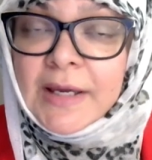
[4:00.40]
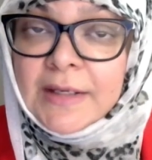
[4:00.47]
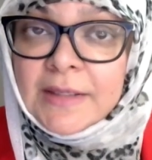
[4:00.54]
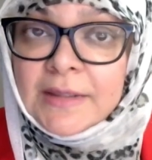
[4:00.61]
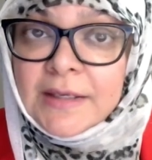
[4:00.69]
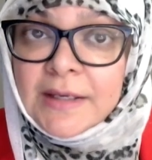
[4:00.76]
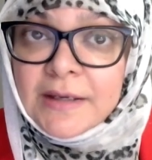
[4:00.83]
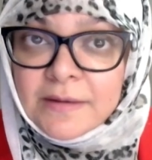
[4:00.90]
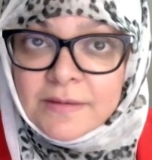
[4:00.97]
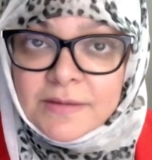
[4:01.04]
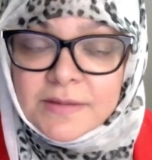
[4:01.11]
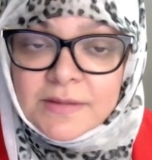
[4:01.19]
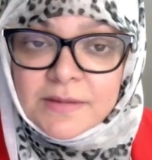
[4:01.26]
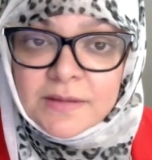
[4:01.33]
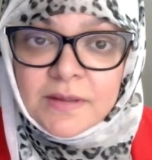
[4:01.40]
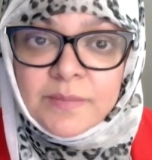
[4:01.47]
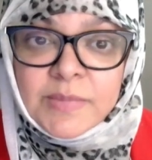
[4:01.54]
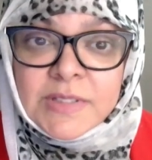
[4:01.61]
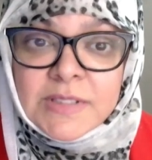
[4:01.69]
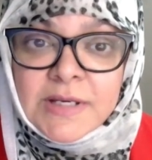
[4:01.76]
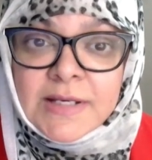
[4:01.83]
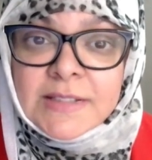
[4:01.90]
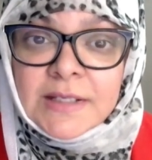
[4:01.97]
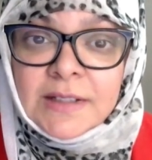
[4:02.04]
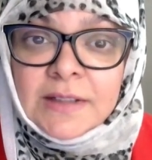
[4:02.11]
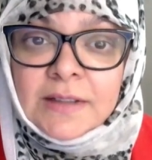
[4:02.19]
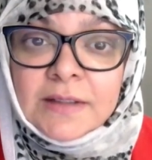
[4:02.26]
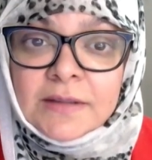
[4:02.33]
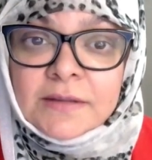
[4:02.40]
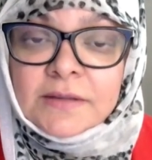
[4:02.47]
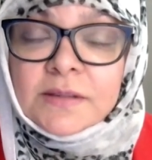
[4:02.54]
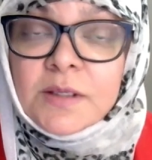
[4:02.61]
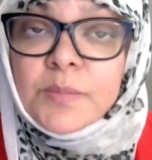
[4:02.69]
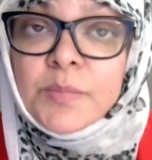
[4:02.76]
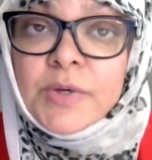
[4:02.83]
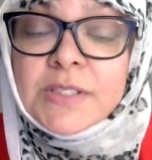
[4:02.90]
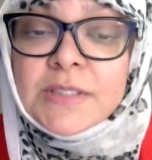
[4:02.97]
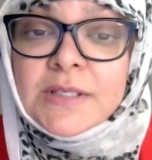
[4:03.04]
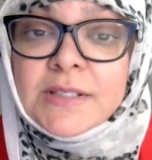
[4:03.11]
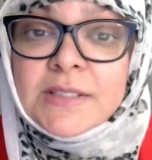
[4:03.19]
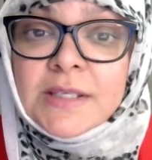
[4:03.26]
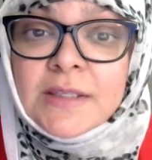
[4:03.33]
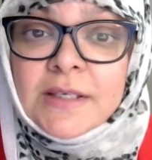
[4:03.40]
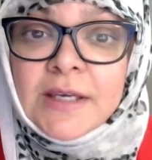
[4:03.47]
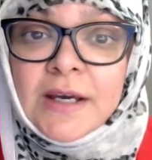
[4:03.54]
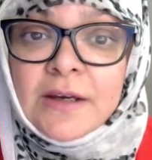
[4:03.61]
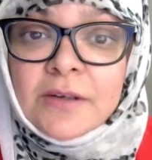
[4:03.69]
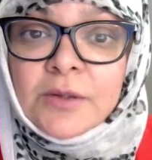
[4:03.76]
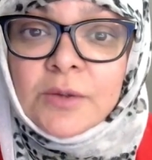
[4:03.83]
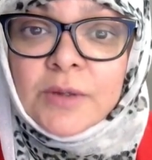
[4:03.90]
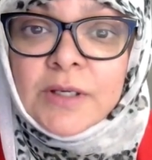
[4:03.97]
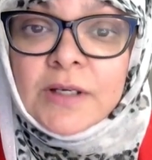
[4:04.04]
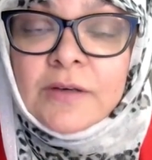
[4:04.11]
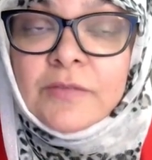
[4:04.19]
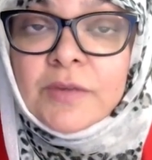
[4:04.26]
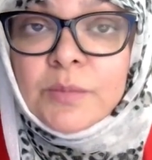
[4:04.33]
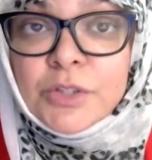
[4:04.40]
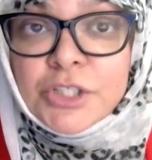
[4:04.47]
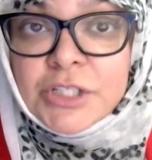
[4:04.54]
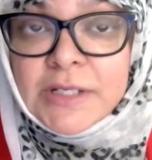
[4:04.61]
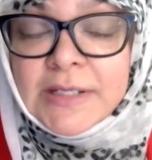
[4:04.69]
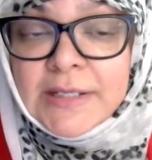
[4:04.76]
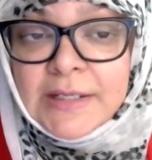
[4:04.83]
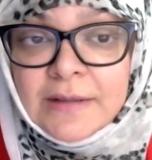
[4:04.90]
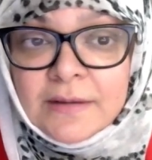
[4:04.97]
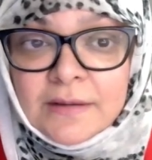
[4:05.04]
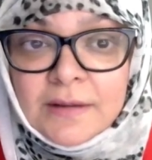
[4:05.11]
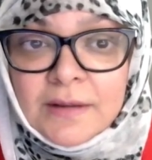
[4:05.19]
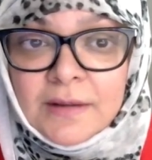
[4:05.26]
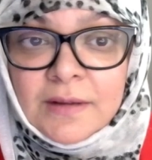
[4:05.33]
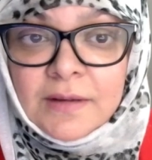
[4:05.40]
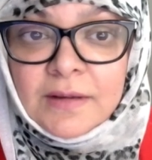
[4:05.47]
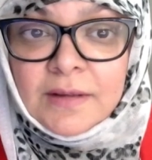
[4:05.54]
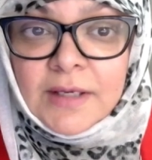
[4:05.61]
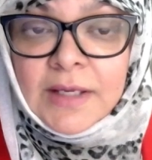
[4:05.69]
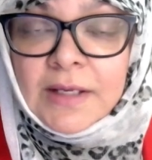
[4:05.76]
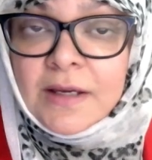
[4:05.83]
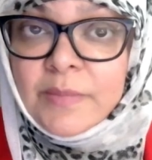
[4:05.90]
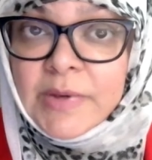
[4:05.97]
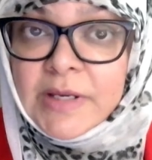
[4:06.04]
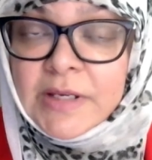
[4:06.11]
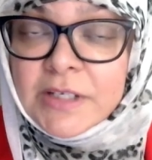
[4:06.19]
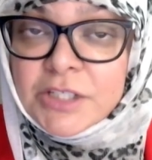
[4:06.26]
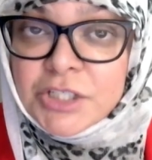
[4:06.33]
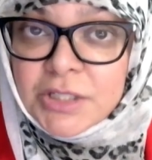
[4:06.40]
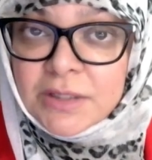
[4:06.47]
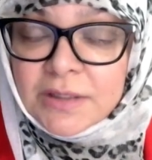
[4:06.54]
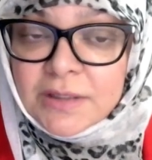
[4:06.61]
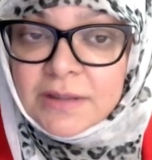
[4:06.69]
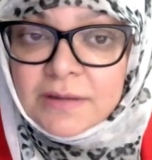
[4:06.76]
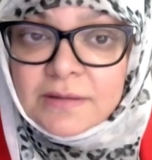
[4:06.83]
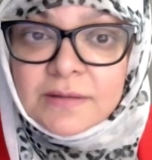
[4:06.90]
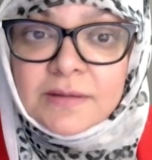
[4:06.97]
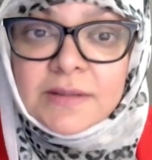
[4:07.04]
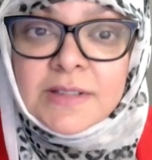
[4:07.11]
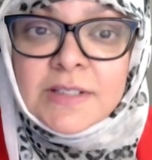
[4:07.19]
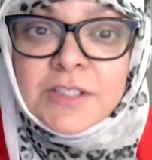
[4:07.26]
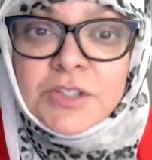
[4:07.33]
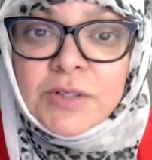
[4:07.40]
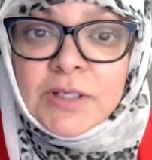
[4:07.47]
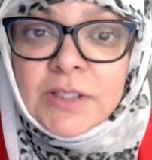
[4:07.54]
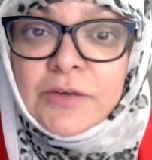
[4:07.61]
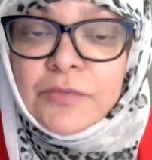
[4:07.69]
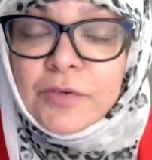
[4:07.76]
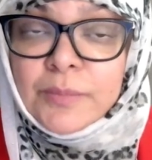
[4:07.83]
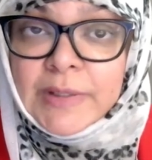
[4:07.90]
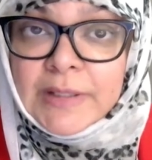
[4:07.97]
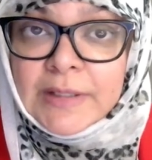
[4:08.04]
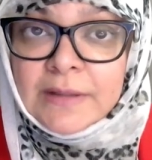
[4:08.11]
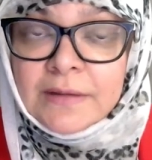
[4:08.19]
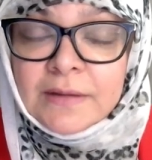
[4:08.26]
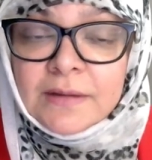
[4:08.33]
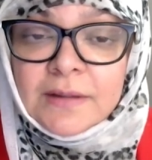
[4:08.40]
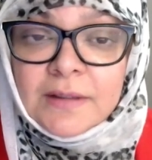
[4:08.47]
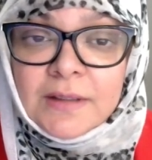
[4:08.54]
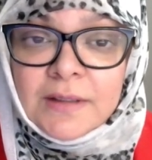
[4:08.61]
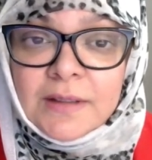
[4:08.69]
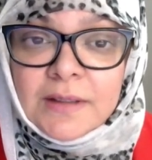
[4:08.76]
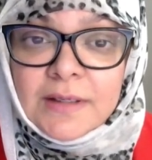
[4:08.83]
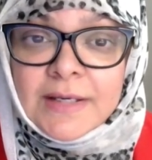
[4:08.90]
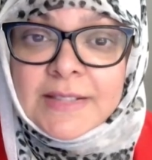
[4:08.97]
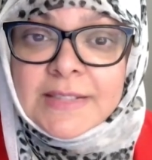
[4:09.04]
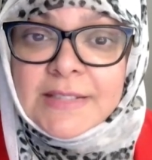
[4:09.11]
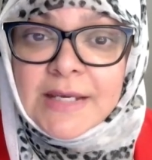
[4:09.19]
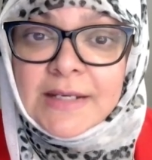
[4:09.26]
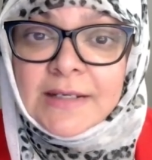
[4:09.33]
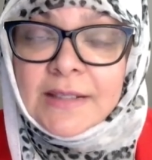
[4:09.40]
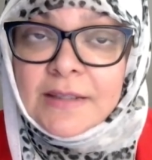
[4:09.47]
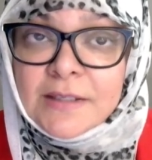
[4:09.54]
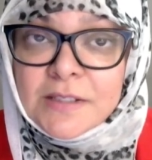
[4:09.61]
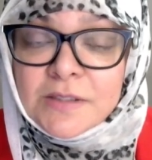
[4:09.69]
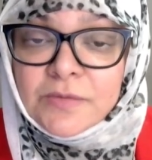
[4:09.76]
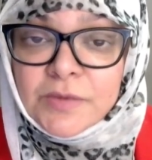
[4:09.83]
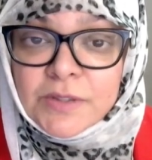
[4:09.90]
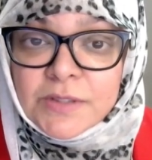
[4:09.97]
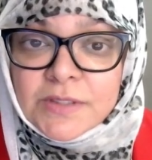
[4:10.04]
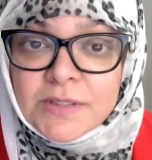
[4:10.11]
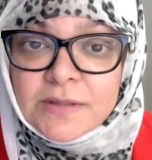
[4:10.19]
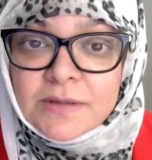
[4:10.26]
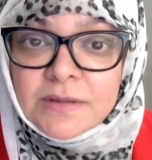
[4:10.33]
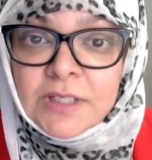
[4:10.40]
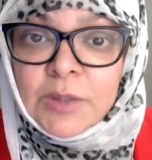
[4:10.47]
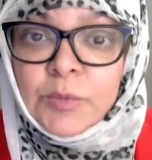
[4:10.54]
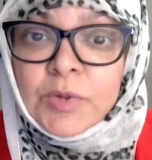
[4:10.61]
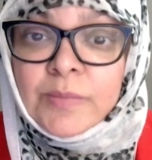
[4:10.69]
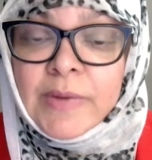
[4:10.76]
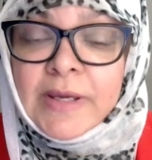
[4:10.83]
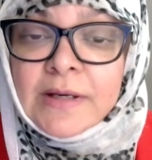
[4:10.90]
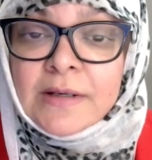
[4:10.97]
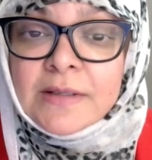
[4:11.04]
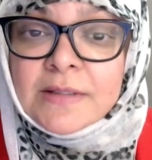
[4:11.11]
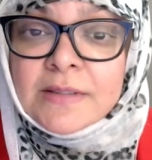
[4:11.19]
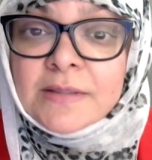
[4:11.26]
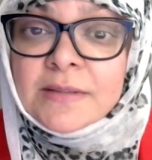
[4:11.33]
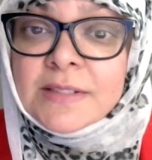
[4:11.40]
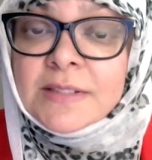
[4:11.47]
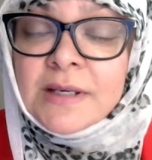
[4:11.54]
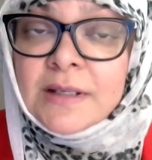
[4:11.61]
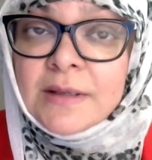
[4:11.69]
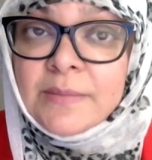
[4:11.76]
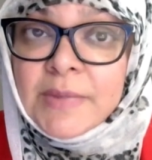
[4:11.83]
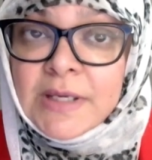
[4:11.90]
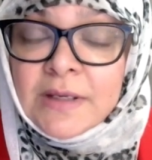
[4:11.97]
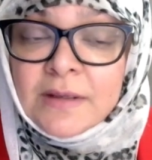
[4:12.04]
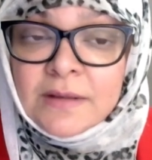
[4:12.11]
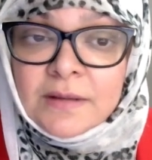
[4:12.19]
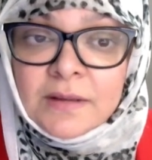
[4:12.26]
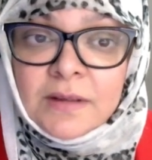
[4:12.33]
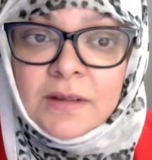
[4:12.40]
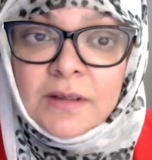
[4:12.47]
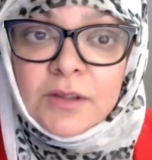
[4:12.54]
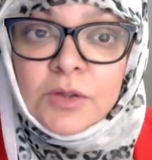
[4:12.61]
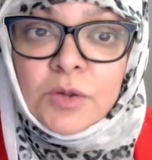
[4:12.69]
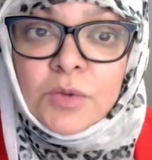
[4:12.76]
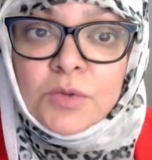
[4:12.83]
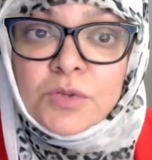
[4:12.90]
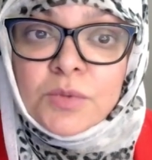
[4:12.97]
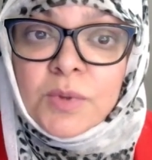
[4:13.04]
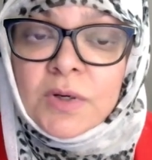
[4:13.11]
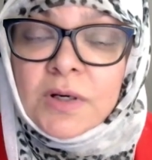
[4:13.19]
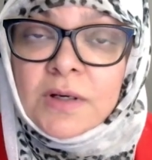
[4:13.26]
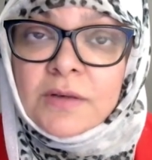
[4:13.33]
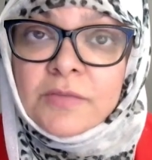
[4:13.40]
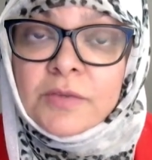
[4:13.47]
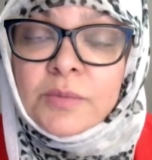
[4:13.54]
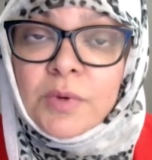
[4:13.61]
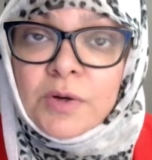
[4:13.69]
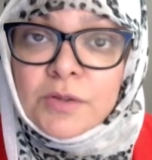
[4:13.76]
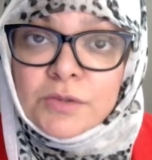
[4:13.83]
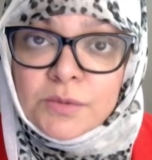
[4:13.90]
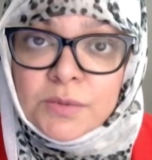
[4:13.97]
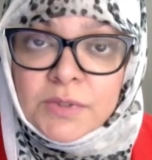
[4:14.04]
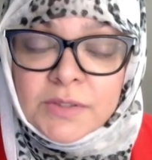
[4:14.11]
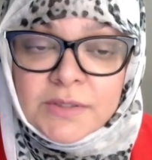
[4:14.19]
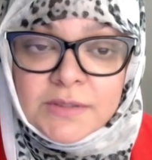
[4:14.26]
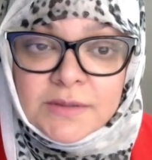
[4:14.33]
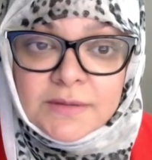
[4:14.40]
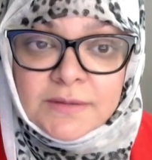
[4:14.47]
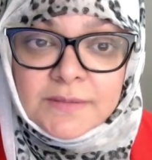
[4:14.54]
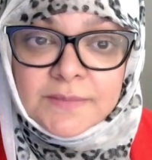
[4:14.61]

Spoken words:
anything else besides Allah puts us in the category of the mushrikeen, and committing shirk is strictly forbidden. As stated in this verse, it would make us the zalimeen, those who are of the wrongdoers.